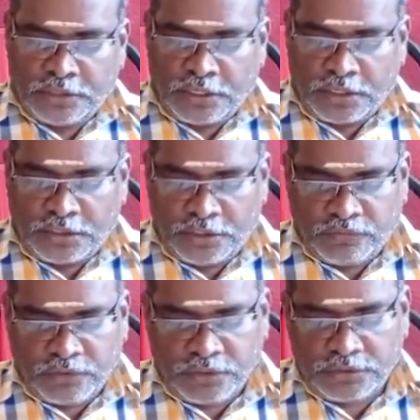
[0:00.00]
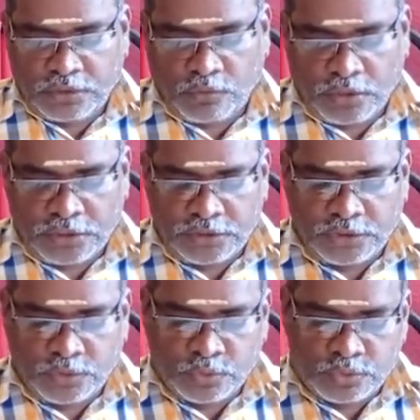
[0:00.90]
and define the quality
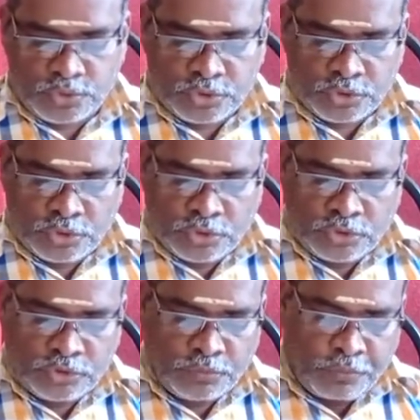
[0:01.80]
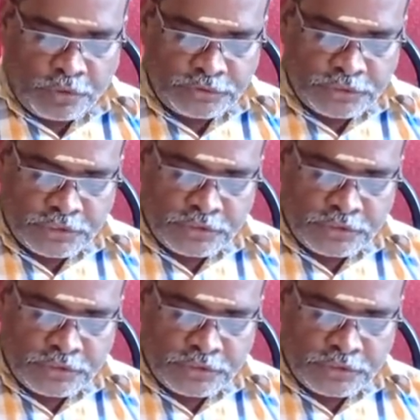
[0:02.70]
tools, the project